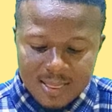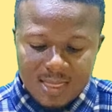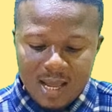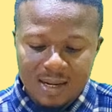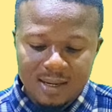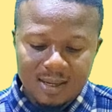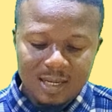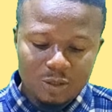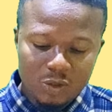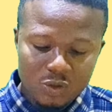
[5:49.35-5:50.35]
Now,
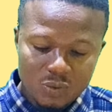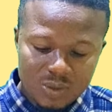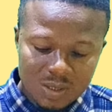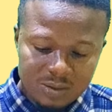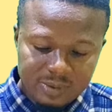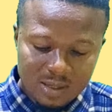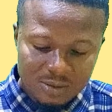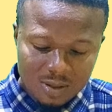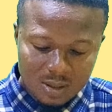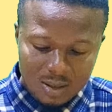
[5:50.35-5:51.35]
let us use this value
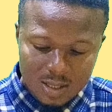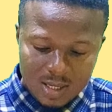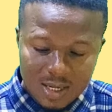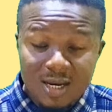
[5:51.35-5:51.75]
here